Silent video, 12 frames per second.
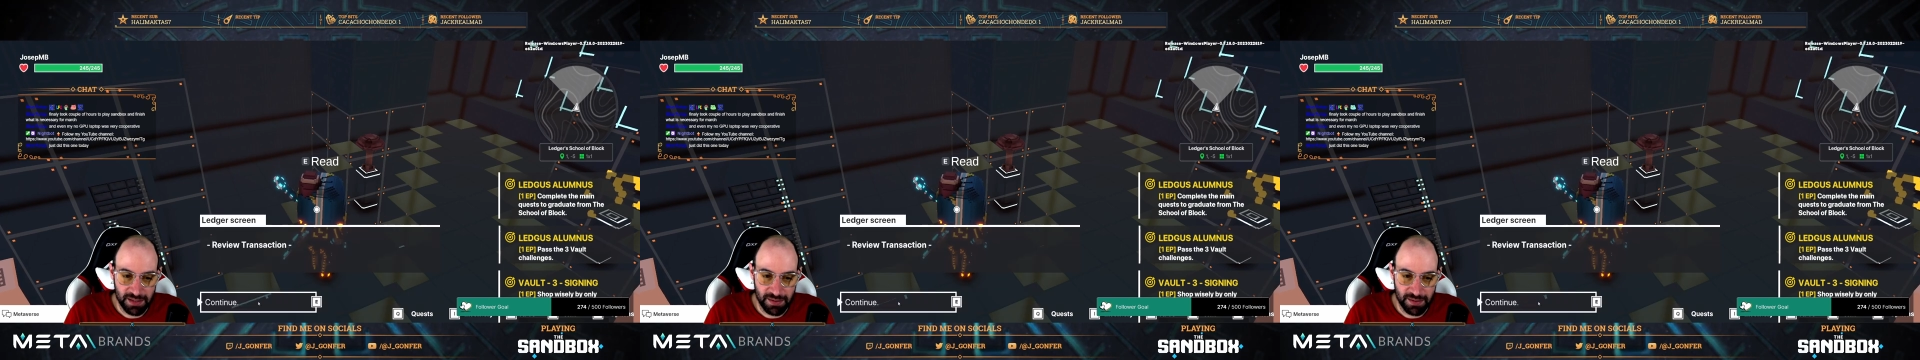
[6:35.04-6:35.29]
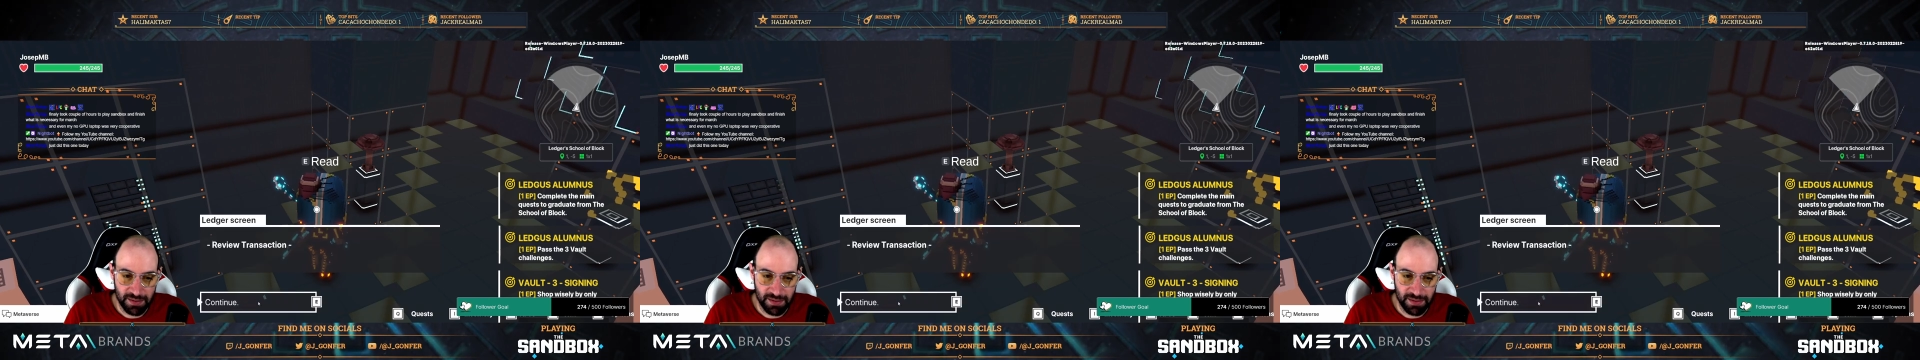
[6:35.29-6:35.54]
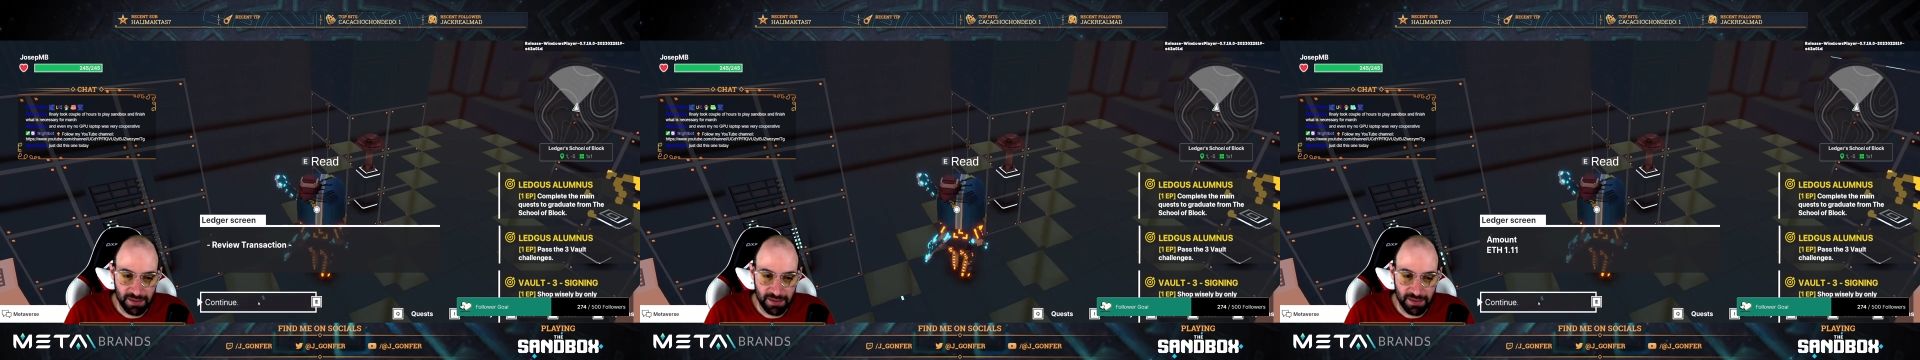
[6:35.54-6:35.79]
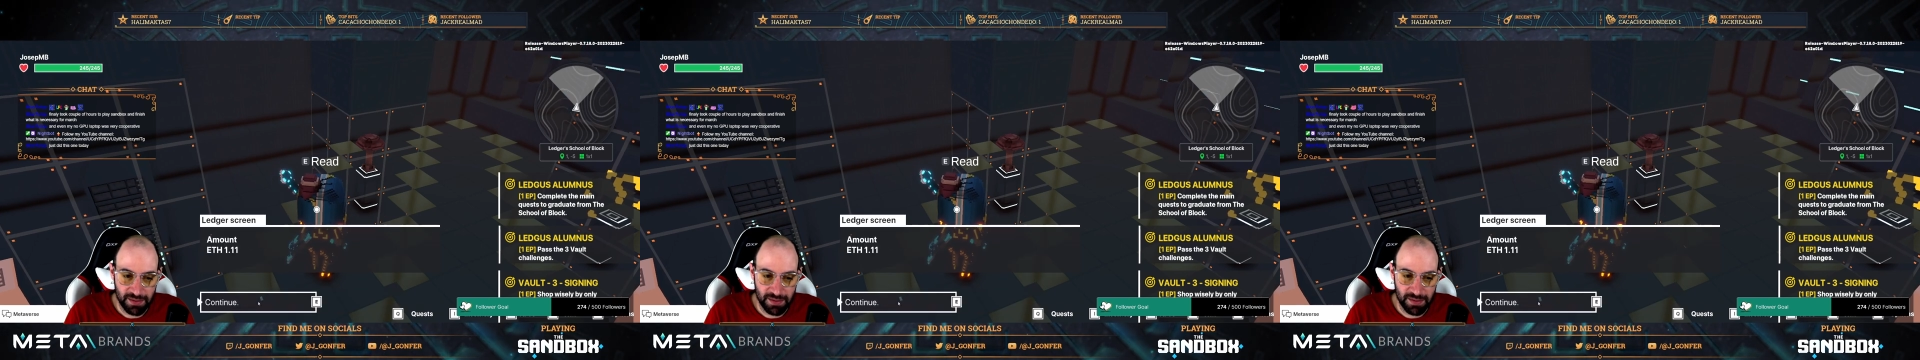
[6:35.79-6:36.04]

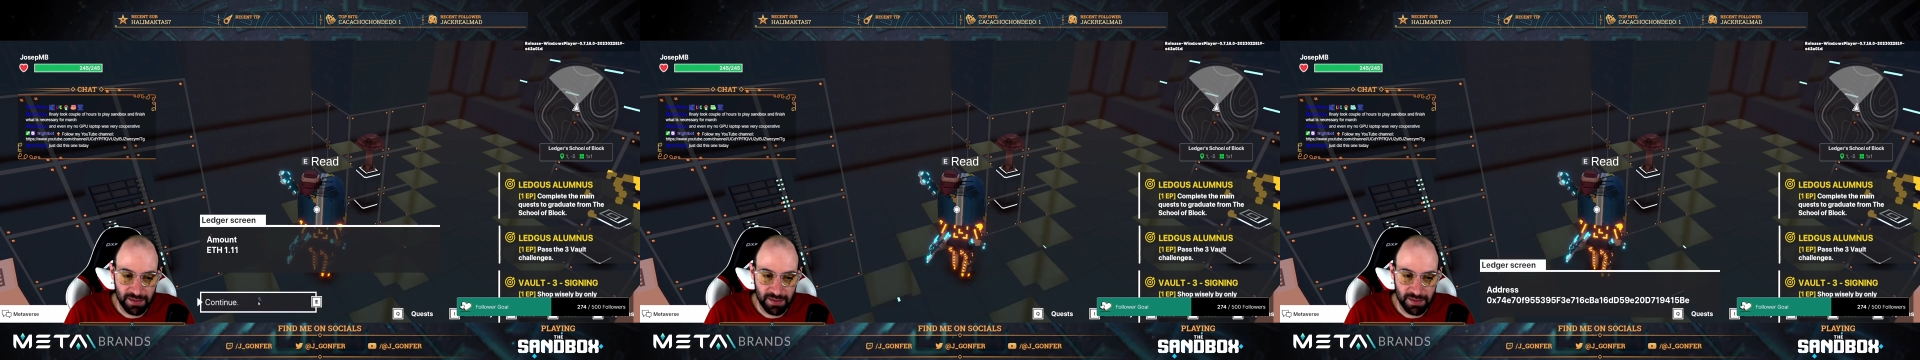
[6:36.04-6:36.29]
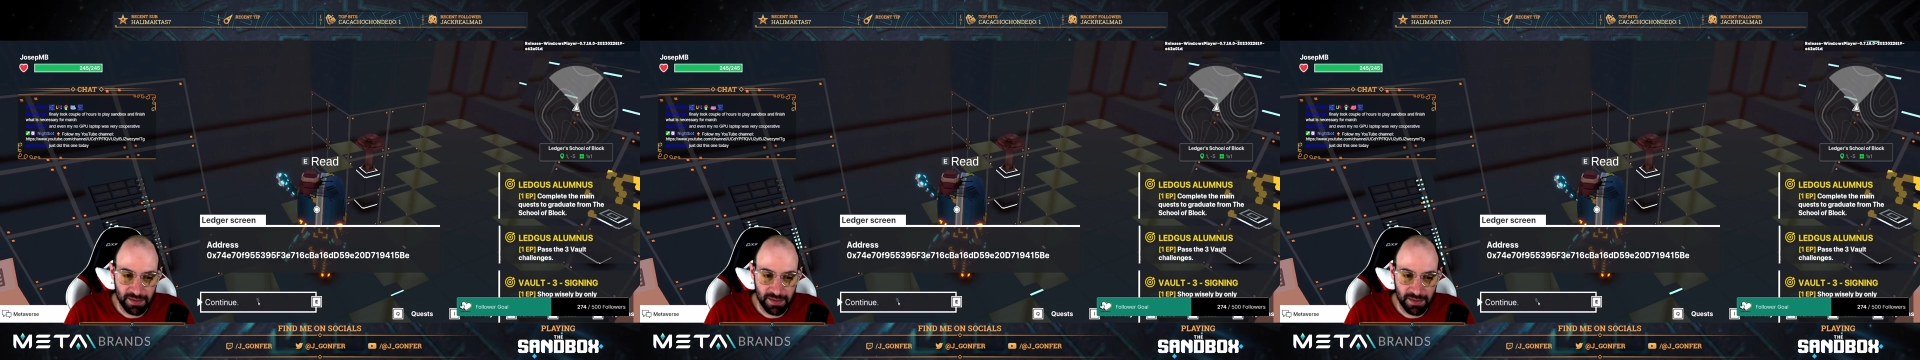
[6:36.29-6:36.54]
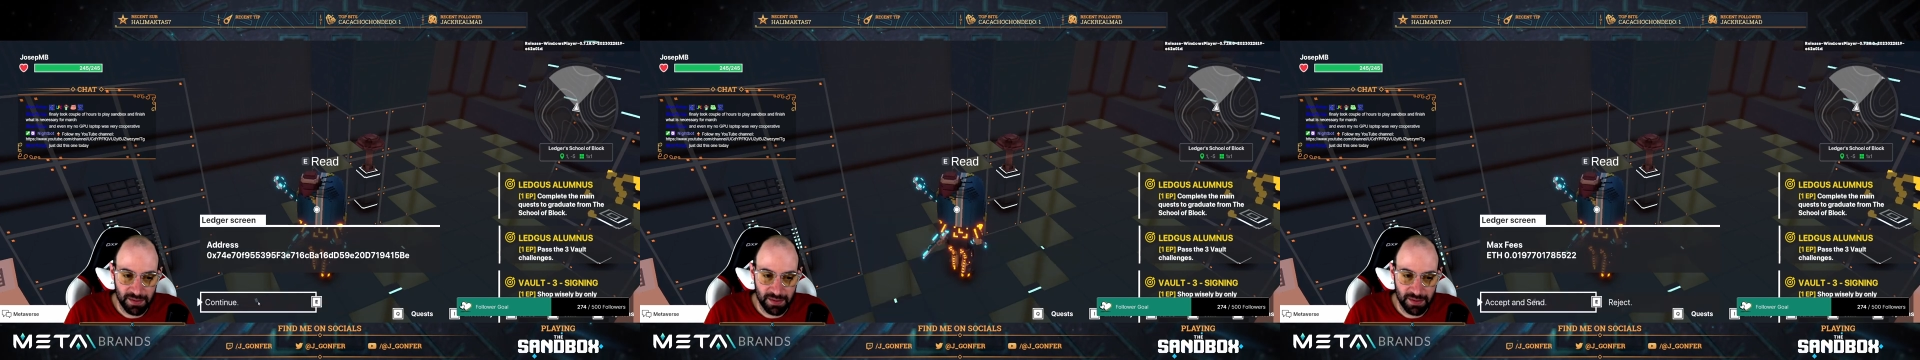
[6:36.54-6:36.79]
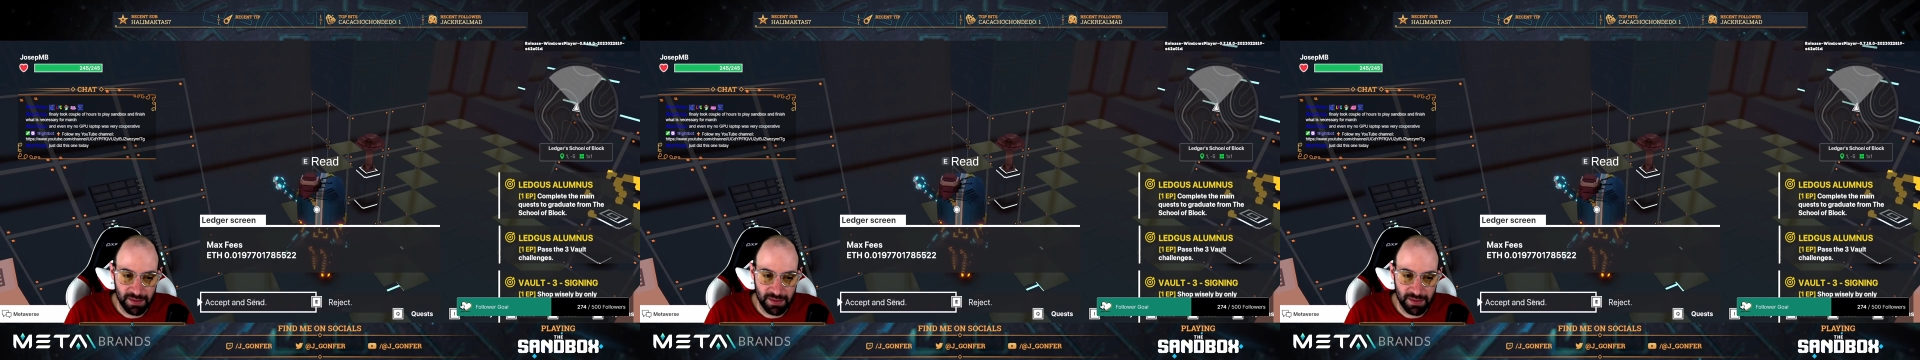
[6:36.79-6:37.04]

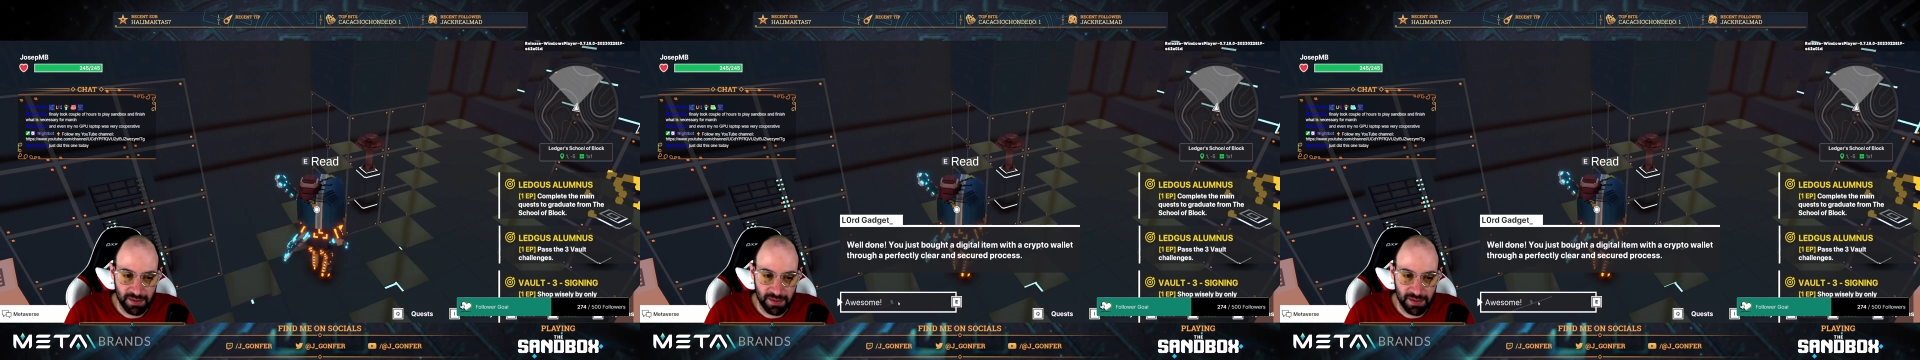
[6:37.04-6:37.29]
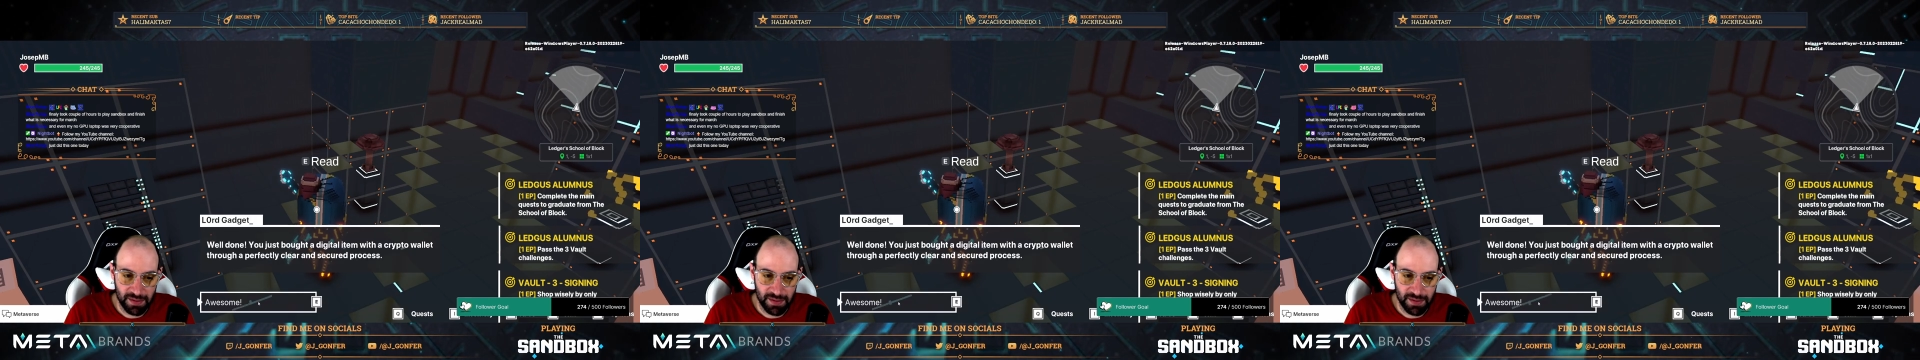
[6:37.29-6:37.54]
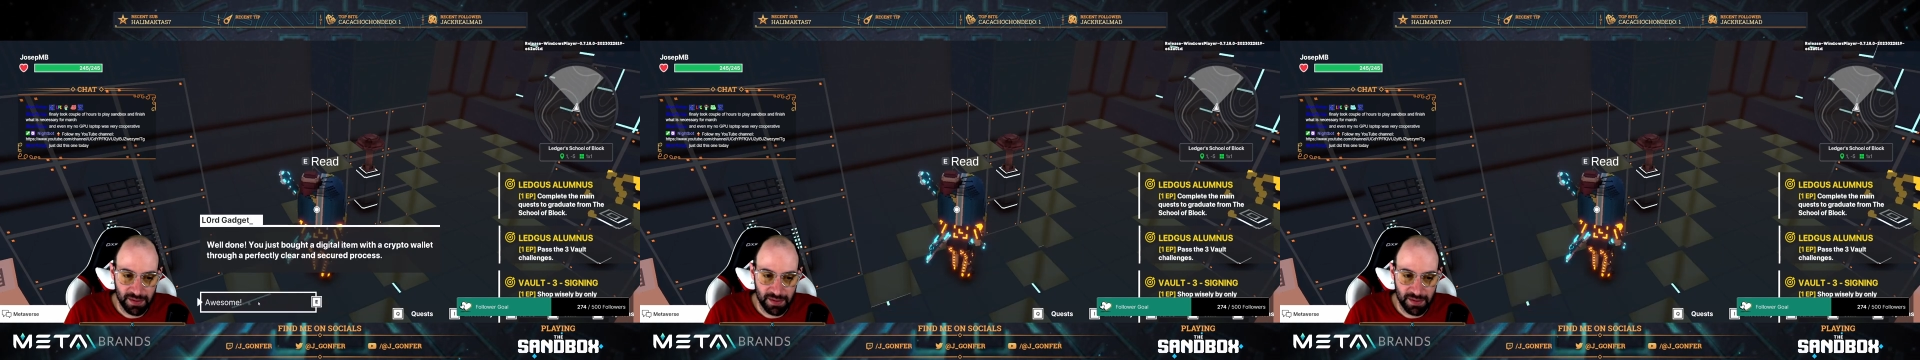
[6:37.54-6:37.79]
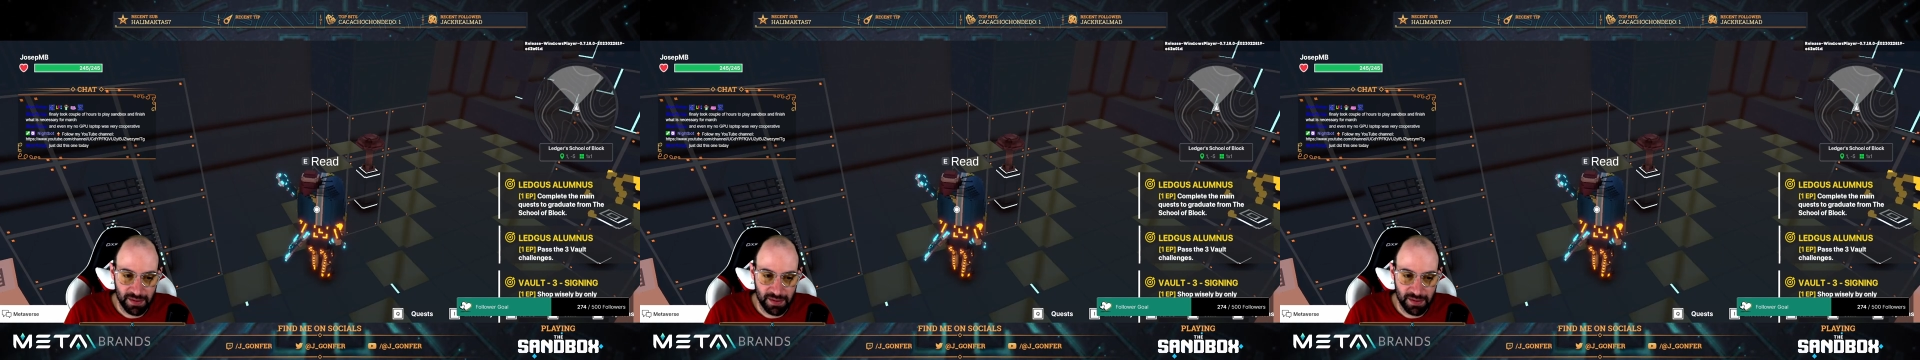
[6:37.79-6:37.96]
No one is speaking in this clip.